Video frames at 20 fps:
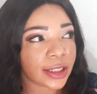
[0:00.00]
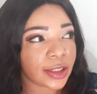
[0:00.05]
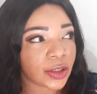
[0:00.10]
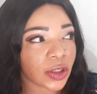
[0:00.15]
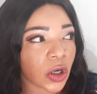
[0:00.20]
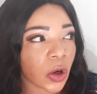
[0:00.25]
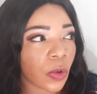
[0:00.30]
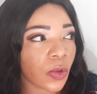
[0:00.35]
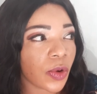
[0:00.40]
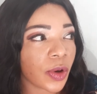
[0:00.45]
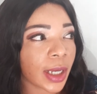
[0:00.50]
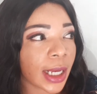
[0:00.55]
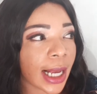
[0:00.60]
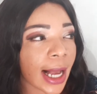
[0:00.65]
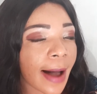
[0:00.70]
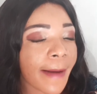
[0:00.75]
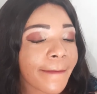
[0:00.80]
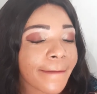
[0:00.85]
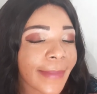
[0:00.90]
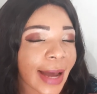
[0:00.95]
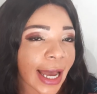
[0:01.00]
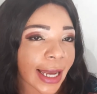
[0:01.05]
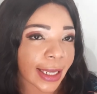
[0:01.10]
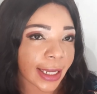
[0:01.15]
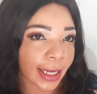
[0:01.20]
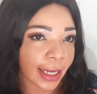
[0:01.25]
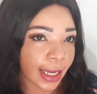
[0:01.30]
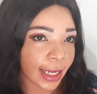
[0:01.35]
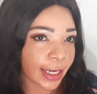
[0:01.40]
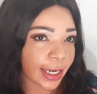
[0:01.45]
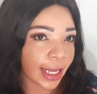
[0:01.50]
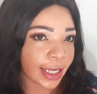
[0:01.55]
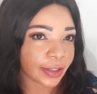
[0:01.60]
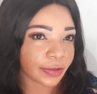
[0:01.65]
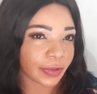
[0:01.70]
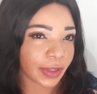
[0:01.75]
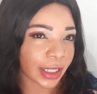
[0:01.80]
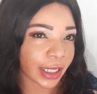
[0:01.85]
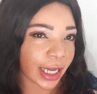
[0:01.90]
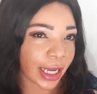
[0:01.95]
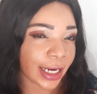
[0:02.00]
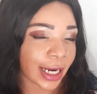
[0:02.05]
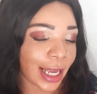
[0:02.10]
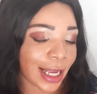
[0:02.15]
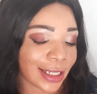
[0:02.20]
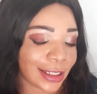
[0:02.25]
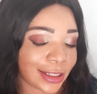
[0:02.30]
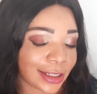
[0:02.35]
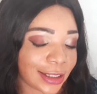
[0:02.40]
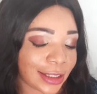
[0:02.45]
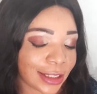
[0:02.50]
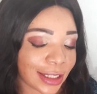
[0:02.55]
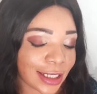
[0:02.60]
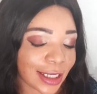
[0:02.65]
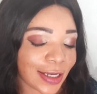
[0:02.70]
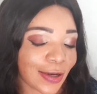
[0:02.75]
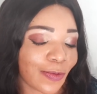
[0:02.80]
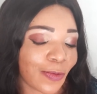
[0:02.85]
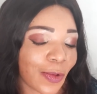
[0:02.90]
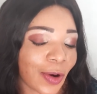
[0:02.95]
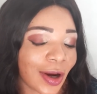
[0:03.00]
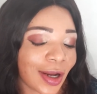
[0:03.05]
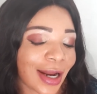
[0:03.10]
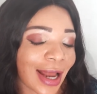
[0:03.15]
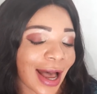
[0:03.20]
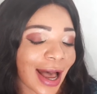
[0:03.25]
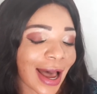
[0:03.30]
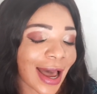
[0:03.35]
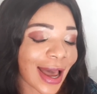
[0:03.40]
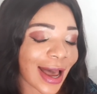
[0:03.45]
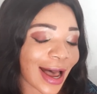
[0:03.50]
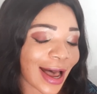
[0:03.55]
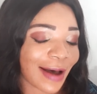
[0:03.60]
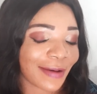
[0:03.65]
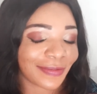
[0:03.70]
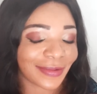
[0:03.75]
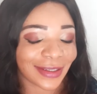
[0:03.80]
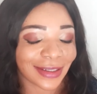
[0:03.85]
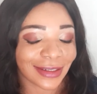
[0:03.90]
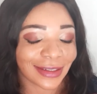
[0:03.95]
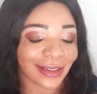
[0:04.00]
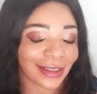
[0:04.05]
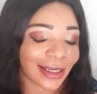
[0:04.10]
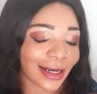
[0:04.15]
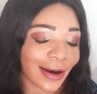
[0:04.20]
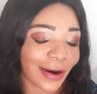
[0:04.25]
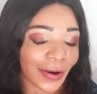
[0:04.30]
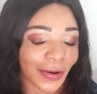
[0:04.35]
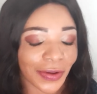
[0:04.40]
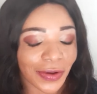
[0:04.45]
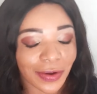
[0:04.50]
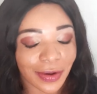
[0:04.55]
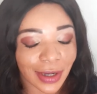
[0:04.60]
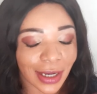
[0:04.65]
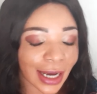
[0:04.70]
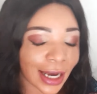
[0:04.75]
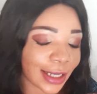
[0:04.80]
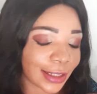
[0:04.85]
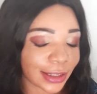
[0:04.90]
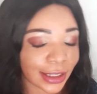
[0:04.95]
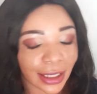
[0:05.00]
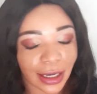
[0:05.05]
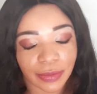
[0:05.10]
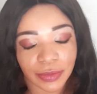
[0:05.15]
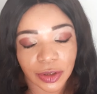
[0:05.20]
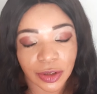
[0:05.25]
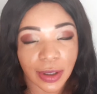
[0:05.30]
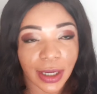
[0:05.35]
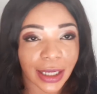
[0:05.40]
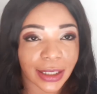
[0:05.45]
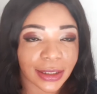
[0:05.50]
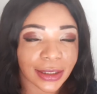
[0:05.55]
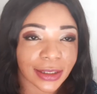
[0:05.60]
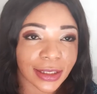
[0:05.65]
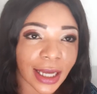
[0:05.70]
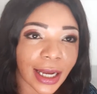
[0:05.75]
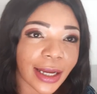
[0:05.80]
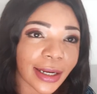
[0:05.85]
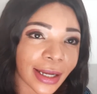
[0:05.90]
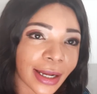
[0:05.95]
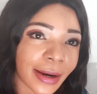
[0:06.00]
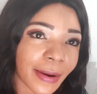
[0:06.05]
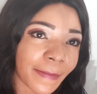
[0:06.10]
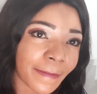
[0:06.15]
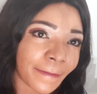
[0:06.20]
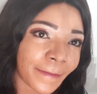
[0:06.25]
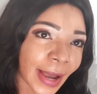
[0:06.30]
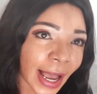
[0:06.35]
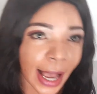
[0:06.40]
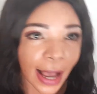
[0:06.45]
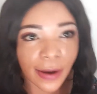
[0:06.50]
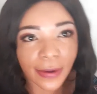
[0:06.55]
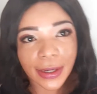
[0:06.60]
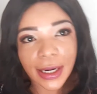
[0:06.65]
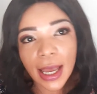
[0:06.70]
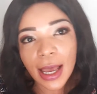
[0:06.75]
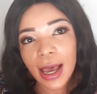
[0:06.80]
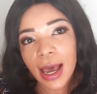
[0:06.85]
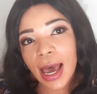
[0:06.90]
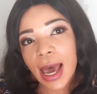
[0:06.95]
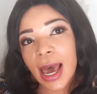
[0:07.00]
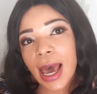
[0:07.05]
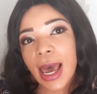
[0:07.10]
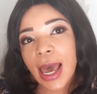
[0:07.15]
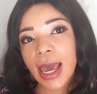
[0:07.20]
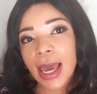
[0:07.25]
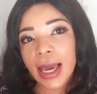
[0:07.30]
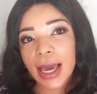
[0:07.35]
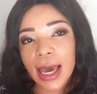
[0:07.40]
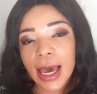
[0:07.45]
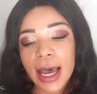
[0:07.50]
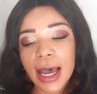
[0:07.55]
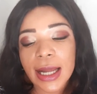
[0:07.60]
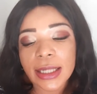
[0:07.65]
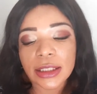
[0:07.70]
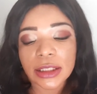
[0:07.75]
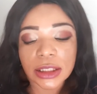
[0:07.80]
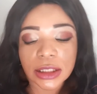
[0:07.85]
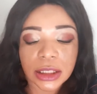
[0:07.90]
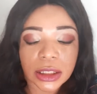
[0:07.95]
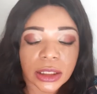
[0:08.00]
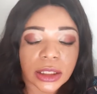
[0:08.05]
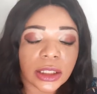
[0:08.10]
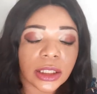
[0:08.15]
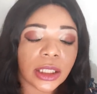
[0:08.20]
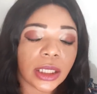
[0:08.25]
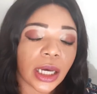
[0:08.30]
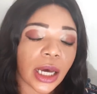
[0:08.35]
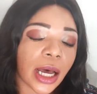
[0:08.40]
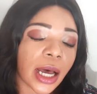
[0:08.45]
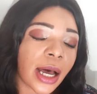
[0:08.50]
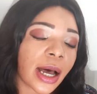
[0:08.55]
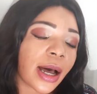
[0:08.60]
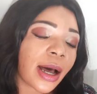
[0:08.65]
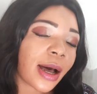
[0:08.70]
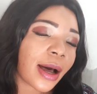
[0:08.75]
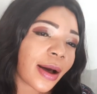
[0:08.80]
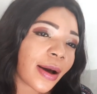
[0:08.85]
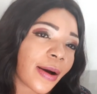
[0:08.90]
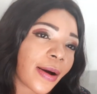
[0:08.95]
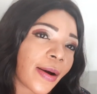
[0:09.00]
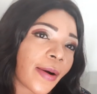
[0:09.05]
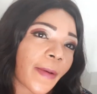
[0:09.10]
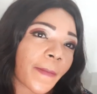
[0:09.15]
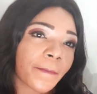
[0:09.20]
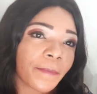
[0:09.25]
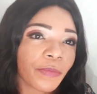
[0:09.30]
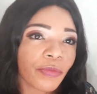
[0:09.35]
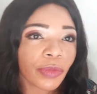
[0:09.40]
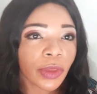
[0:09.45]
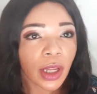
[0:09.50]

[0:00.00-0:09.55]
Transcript: So we'll come back again next weekend and see what I have to tell you guys that I'm so excited about. I got to go.